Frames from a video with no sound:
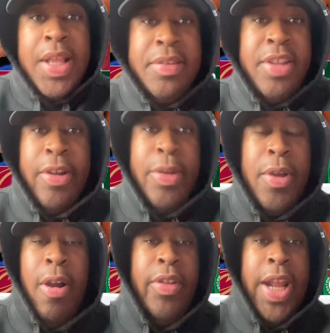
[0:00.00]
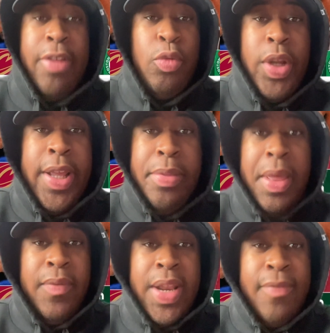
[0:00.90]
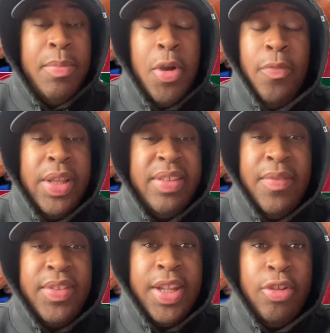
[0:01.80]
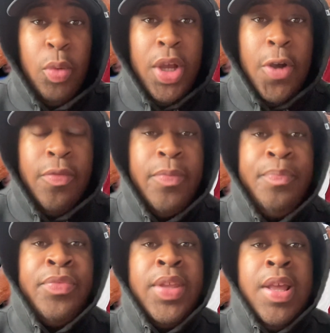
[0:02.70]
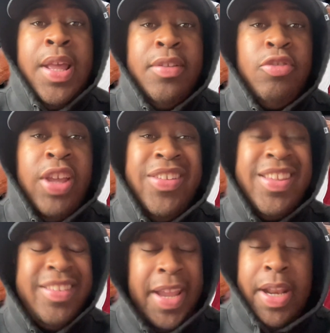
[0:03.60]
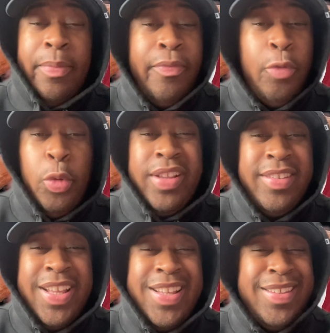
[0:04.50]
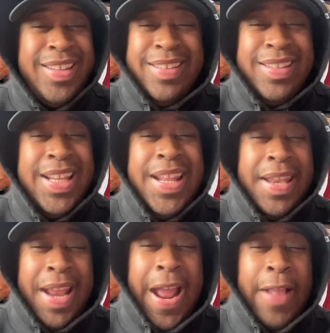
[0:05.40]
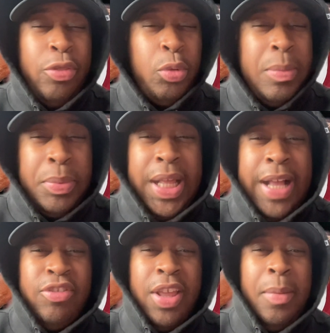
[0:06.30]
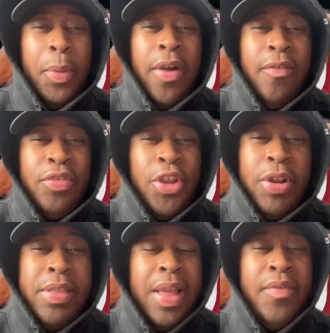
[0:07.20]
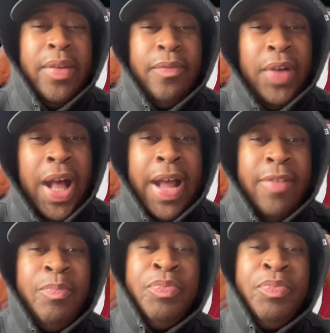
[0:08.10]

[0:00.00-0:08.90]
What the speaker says: Darius Garland had 20 and 7, Evan Mobley 17 and 12. Jason Tatum 46, 16 and 9, 3 blocks. Jaylen Brown 37 and 5.